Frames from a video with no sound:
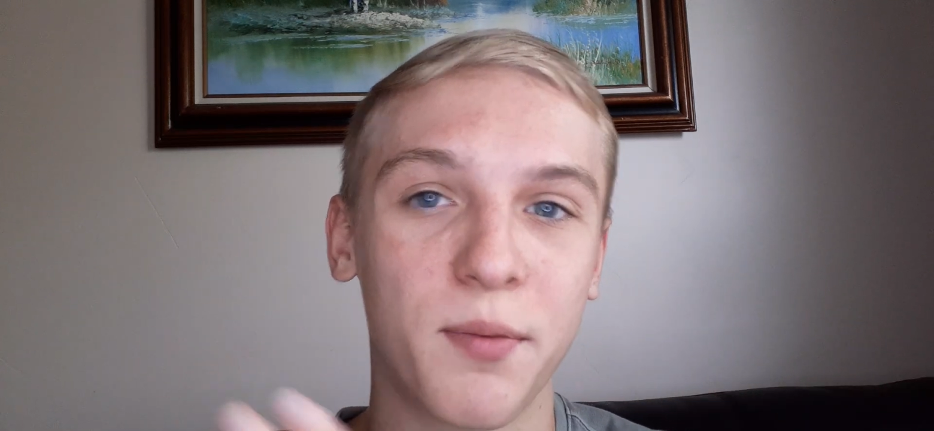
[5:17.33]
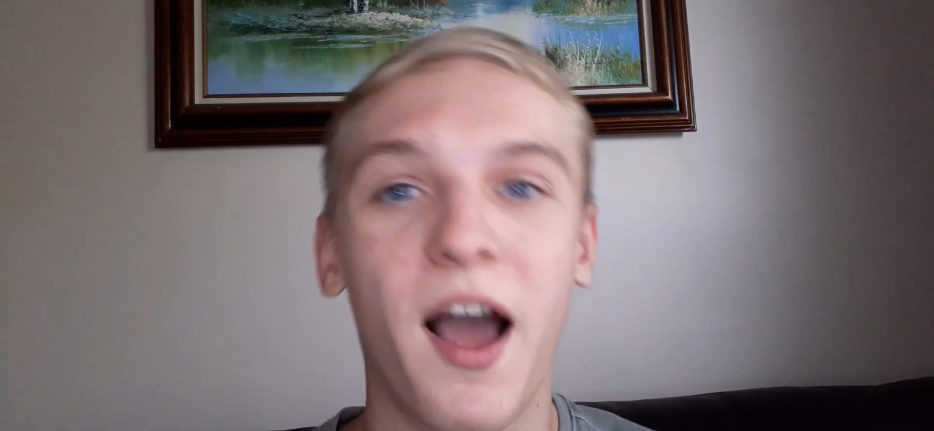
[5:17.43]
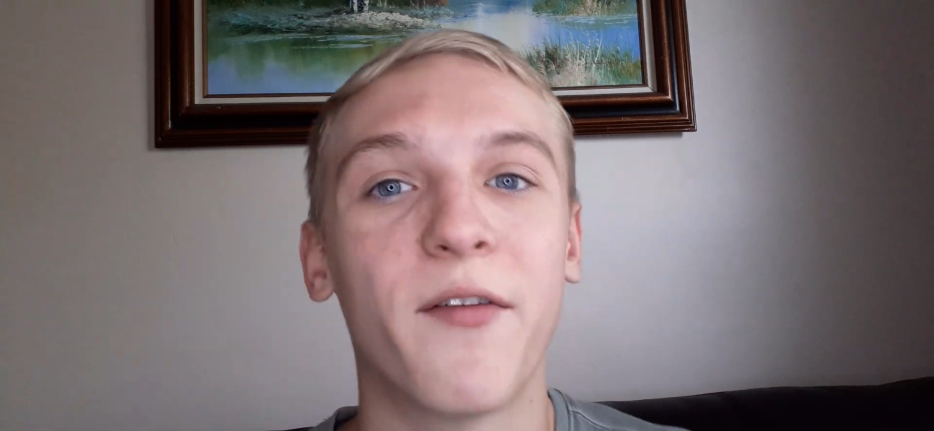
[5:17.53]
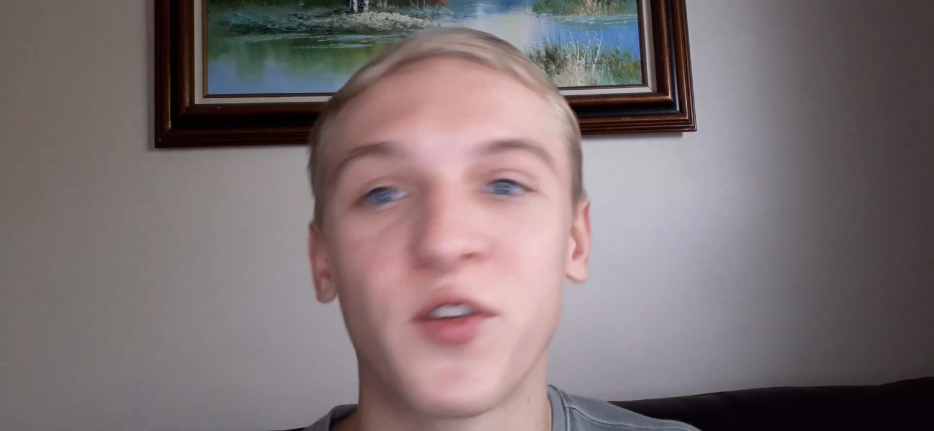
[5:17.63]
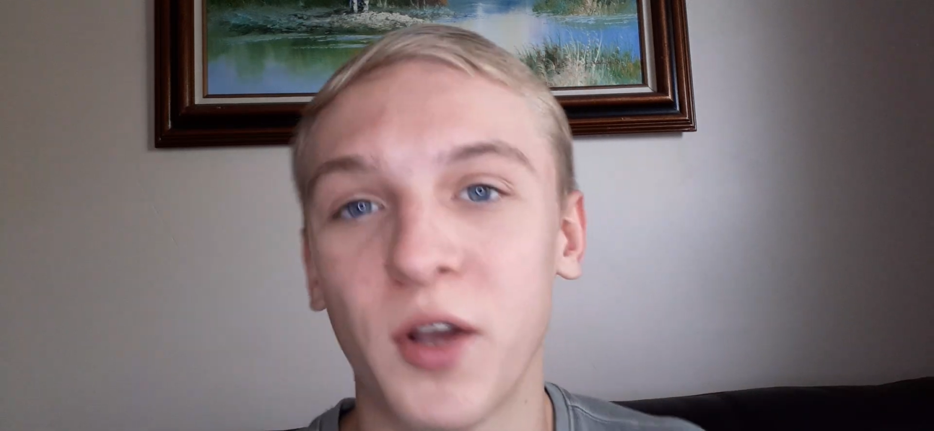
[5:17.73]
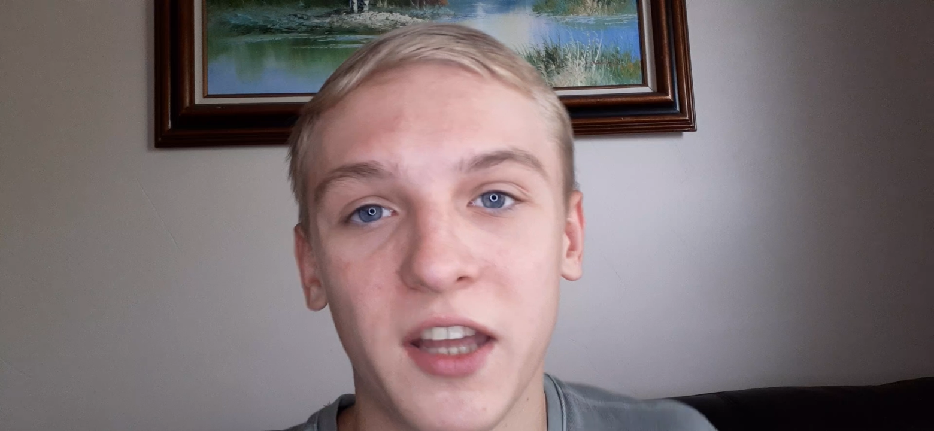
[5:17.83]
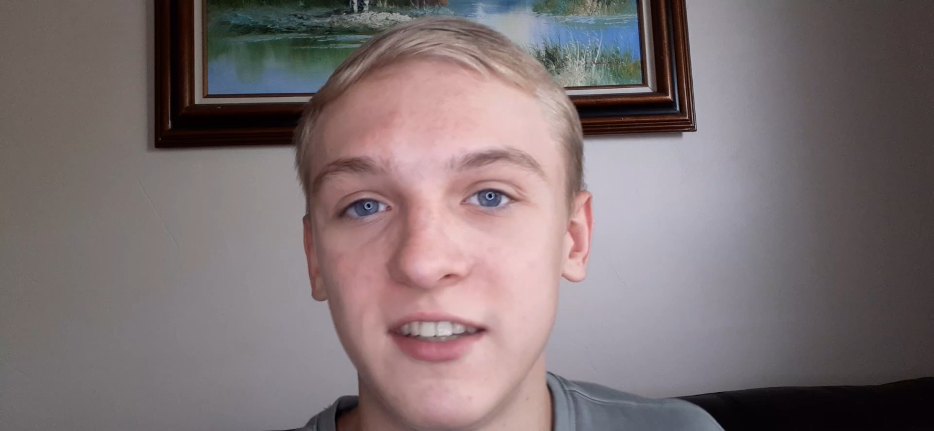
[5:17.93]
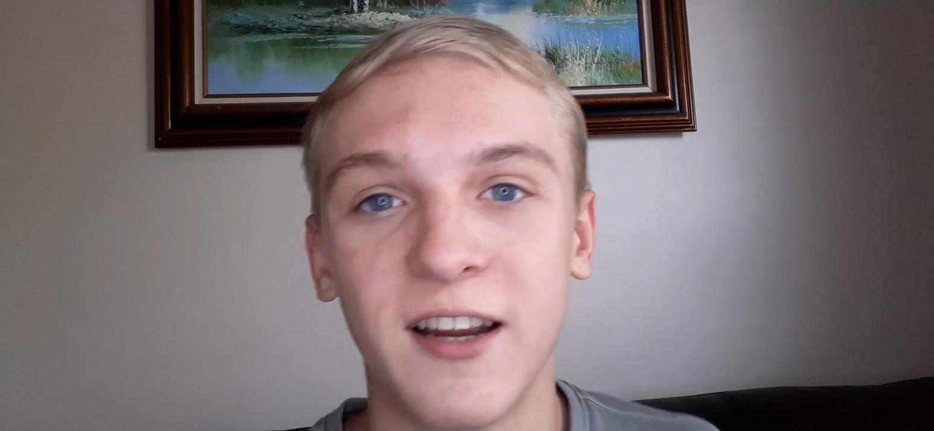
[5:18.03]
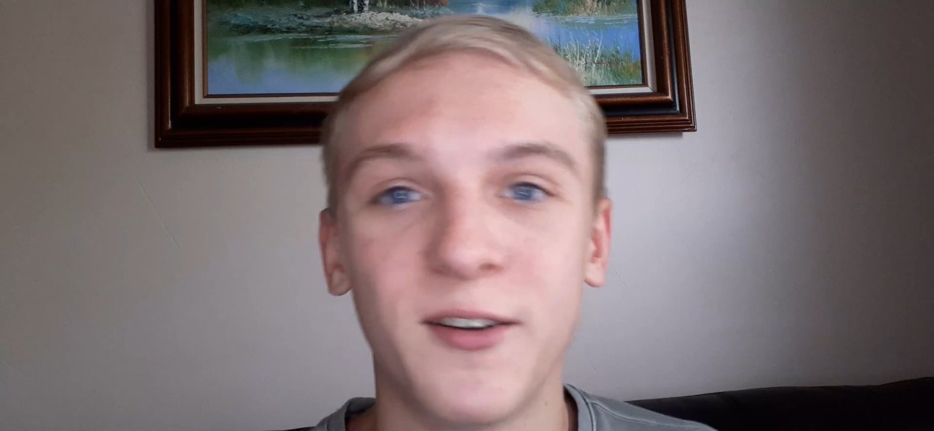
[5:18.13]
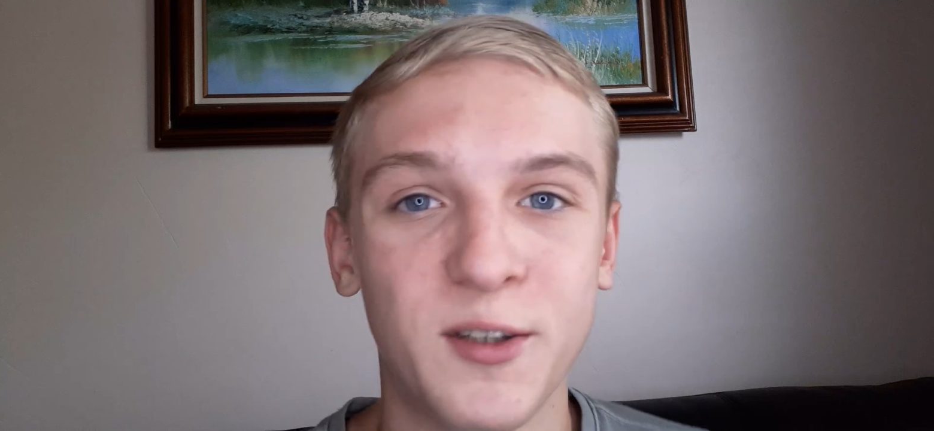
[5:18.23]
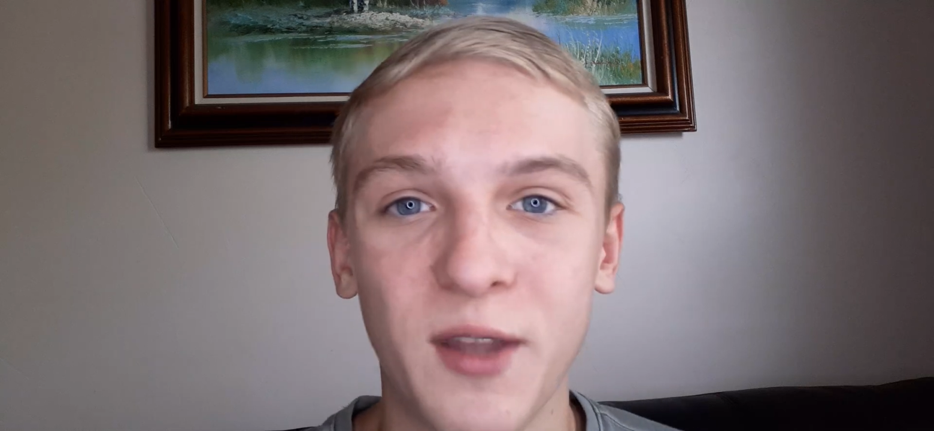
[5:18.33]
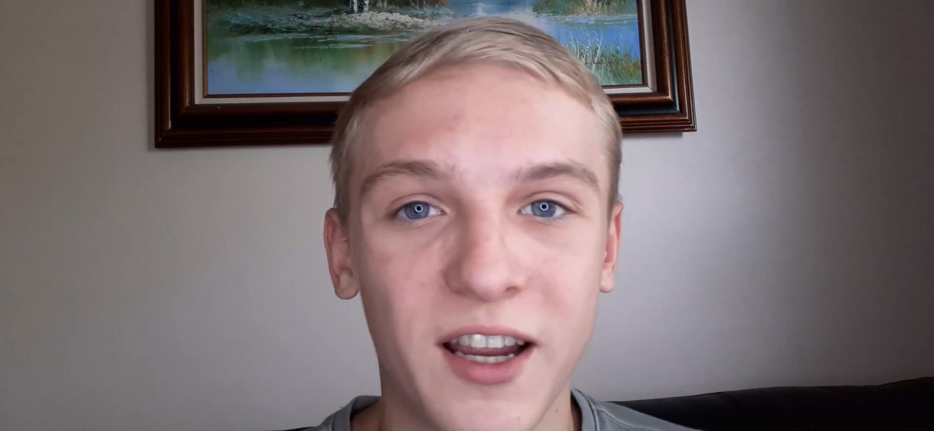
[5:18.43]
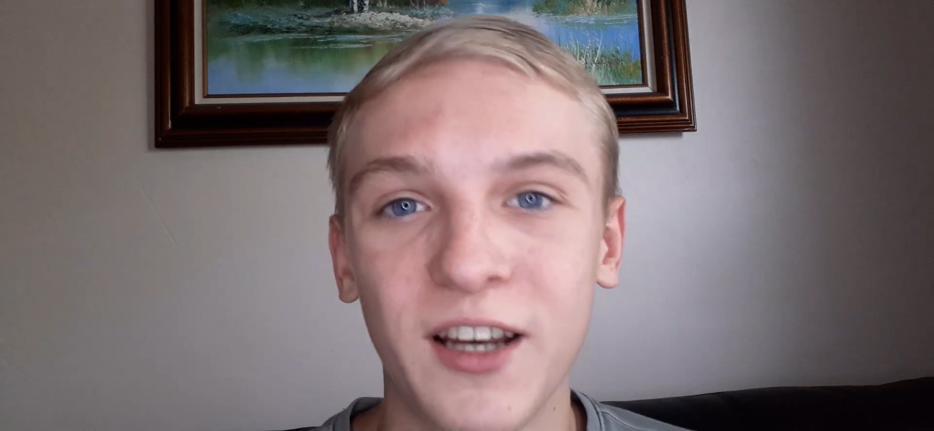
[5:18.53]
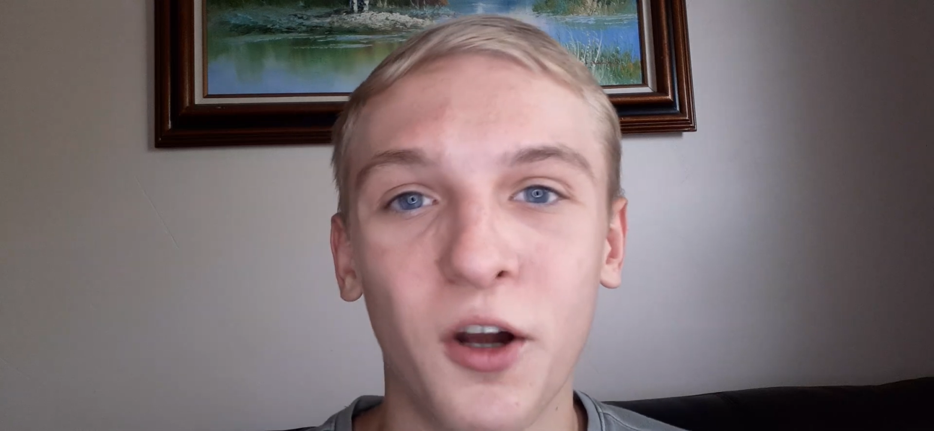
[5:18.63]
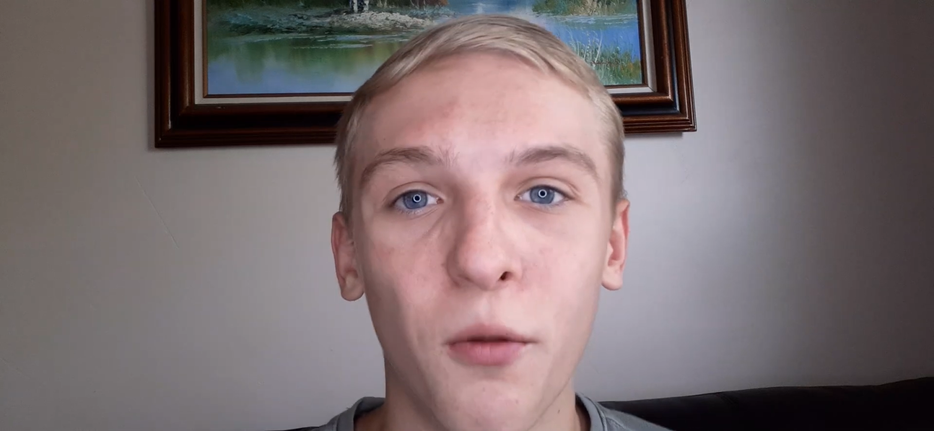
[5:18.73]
but after like a day or two they could go